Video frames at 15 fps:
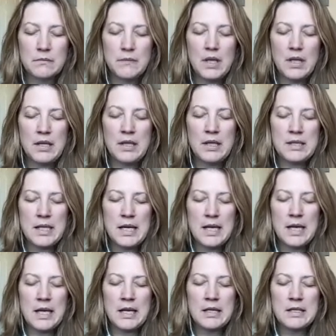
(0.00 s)
And then
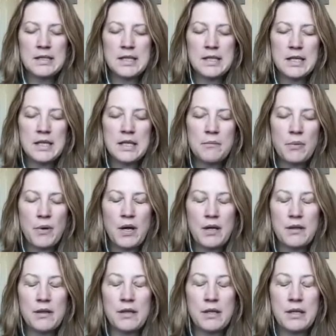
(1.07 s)
taking a deep
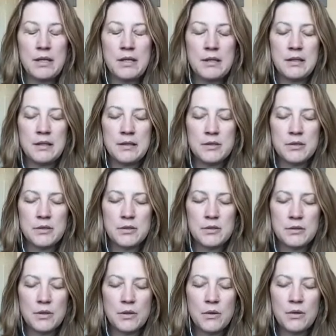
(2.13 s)
breath in,
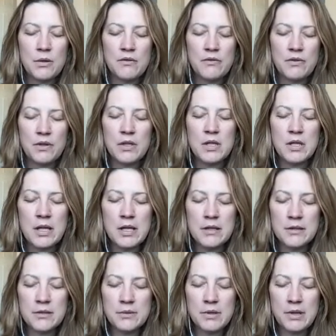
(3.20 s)
slowly fill the
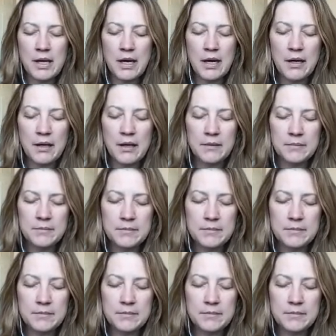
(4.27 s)
lungs with air.